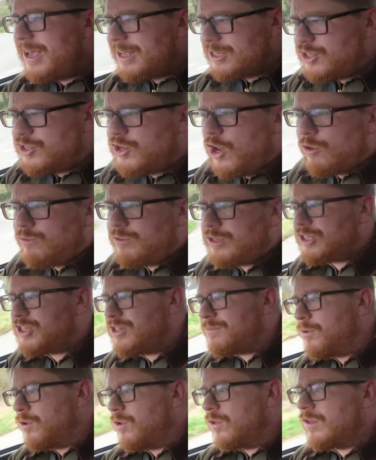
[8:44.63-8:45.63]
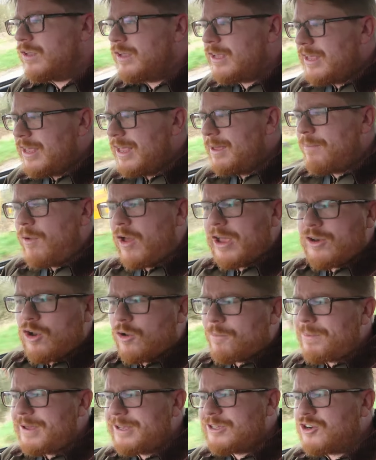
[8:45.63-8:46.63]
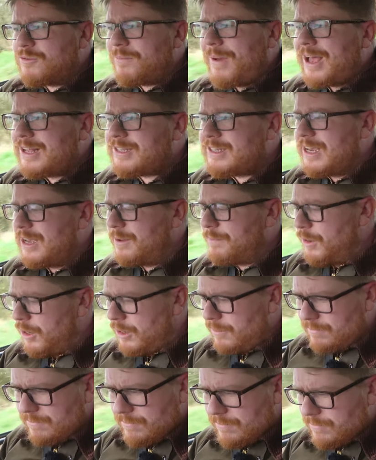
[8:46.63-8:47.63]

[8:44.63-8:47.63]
it's noticeable. Might not be dramatic, but